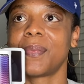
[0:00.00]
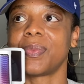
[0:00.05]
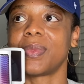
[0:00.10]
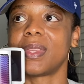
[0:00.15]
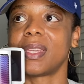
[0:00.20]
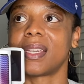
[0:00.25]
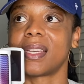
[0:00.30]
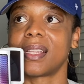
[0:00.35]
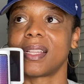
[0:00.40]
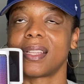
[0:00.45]

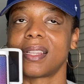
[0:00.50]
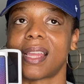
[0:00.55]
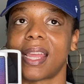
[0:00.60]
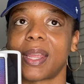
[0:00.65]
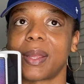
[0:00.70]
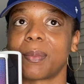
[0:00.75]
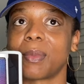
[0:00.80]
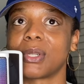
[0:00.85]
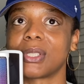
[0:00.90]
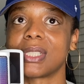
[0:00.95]
the
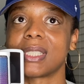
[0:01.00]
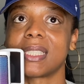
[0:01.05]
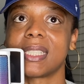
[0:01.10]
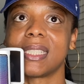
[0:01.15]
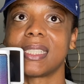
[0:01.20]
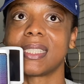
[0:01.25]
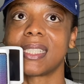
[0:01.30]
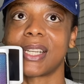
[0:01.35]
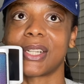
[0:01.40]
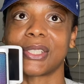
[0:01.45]
like
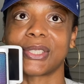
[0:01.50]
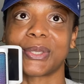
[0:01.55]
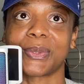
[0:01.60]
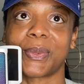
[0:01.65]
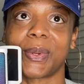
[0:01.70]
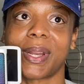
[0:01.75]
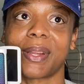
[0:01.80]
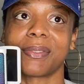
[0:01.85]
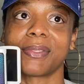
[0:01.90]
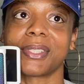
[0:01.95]
emergency stairs or
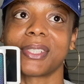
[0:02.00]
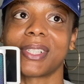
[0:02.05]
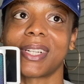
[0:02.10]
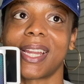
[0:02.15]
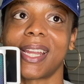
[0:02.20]
whatever.